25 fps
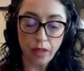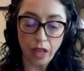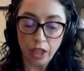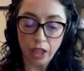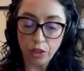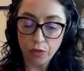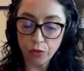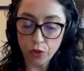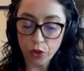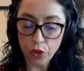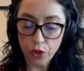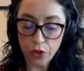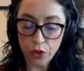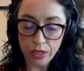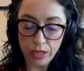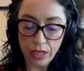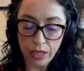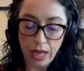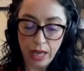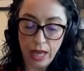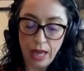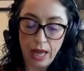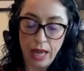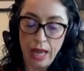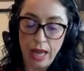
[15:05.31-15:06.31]
And of course,
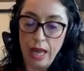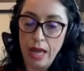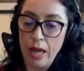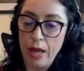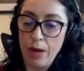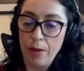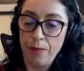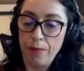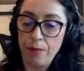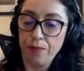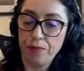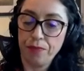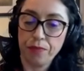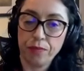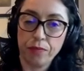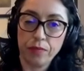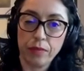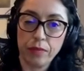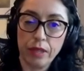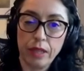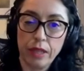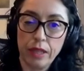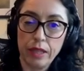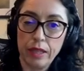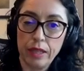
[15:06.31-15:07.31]

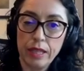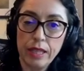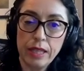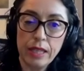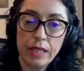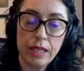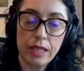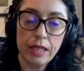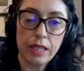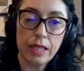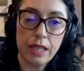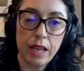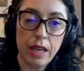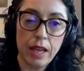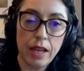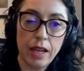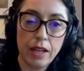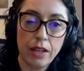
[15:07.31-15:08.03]
this is